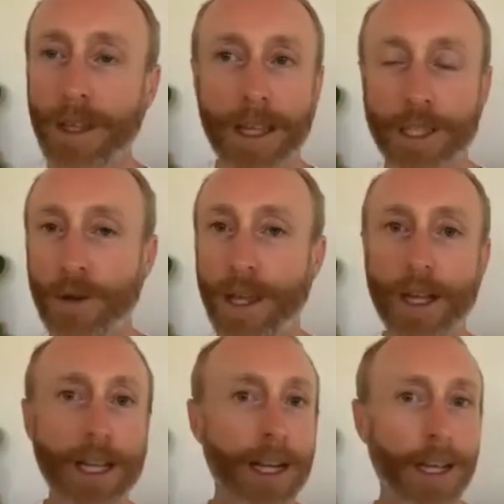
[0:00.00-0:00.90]
So
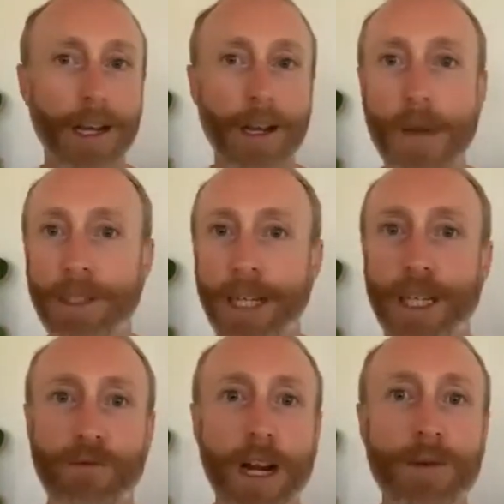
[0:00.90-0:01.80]
energy alignment is
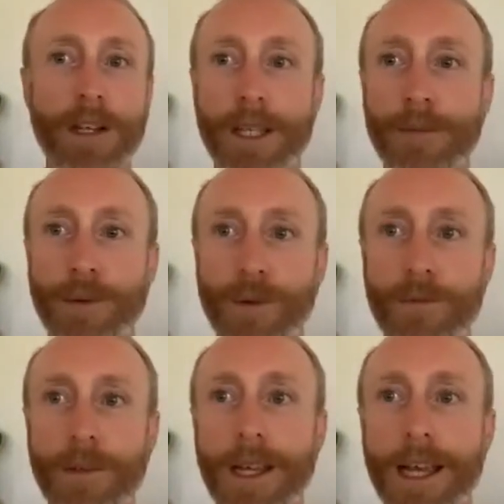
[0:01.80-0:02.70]
actually really, really simple.
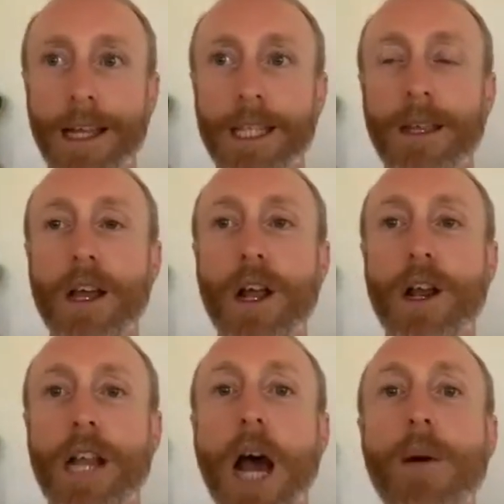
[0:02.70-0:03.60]
It's
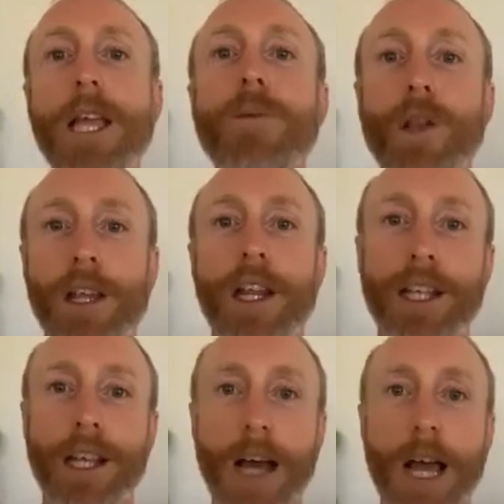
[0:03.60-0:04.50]
knowing what your energy
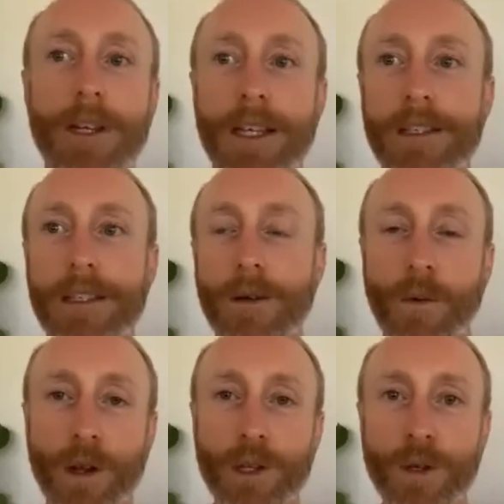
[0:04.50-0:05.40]
alignment is.
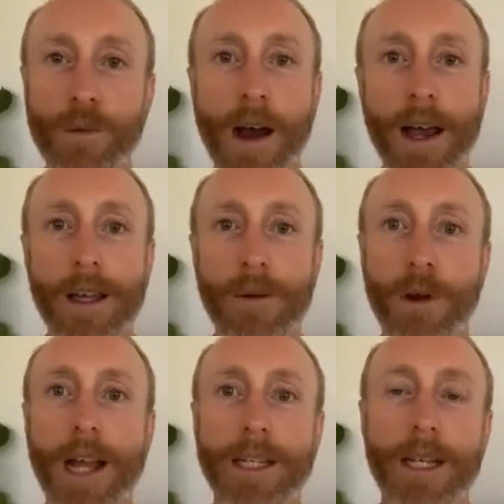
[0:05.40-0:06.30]
What is your why?
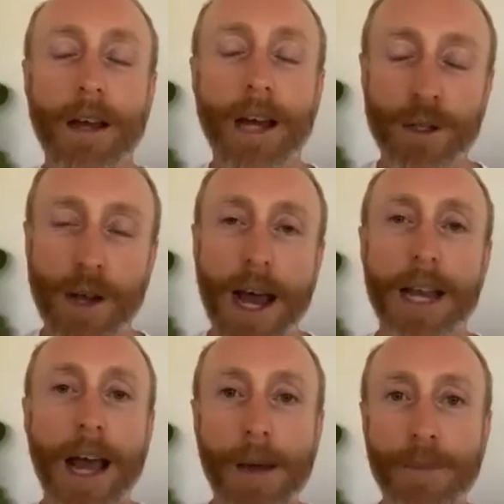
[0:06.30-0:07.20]
What actually lights your heart
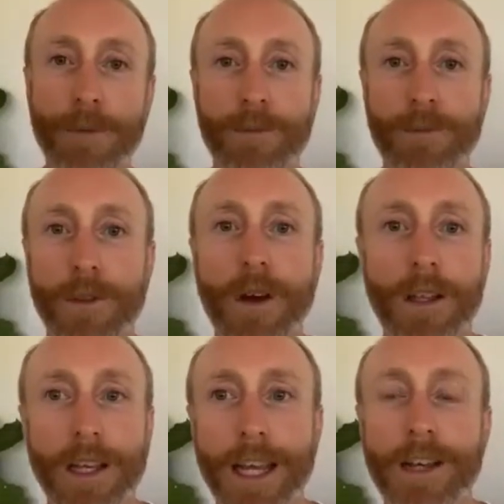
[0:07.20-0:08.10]
up? Not
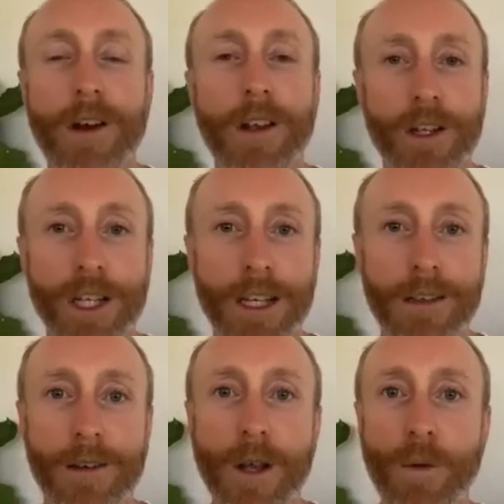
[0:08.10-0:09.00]
linear, not logic,
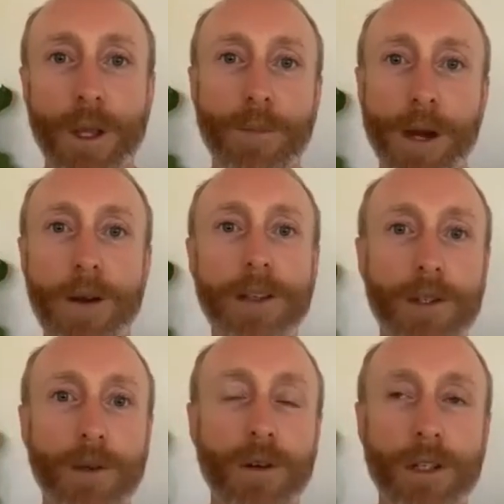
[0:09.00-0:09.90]
not what your parents
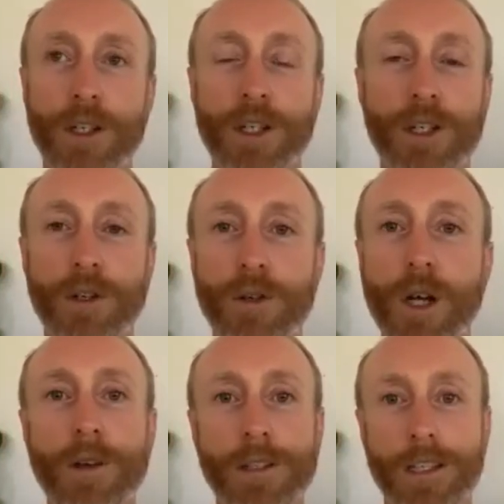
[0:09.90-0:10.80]
thought you should do,
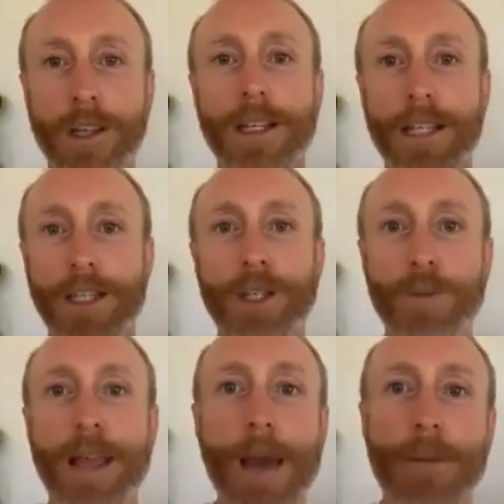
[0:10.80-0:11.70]
not what society says you do to
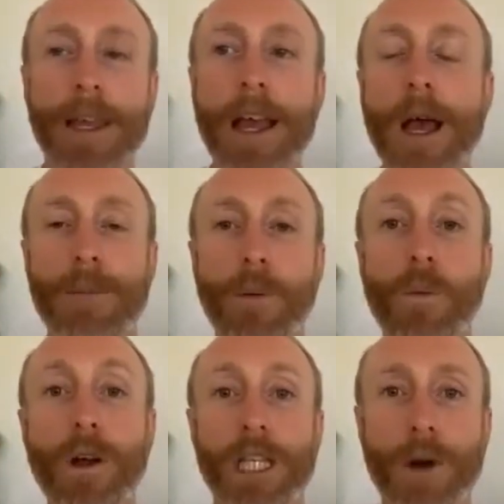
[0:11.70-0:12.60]
be happy, but
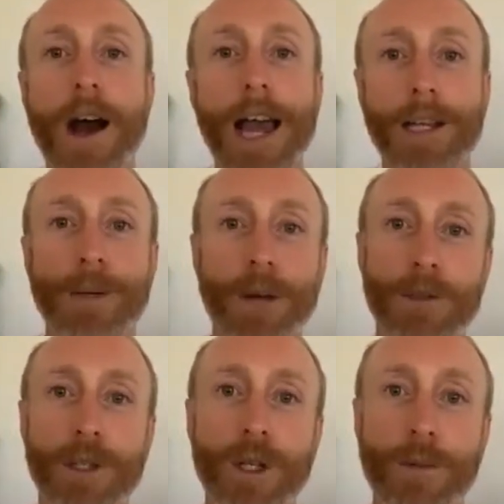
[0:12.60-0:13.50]
what do I actually want
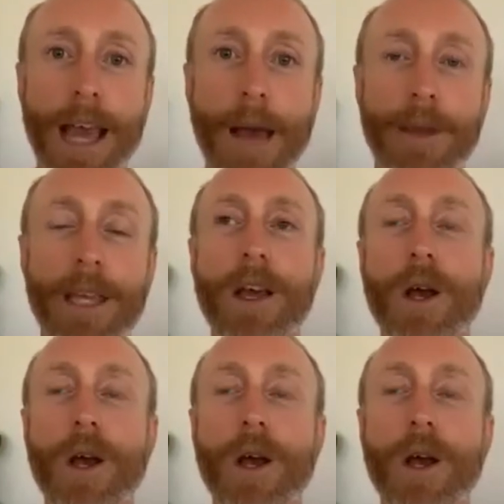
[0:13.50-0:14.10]
to do to be happy?